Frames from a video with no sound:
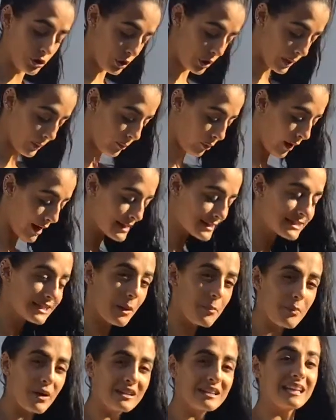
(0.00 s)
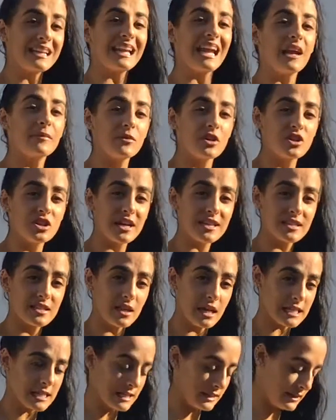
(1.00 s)
You're going to brace that belly and keep the chest
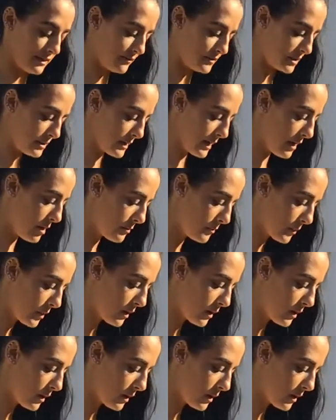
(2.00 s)
nice and lifted, yeah?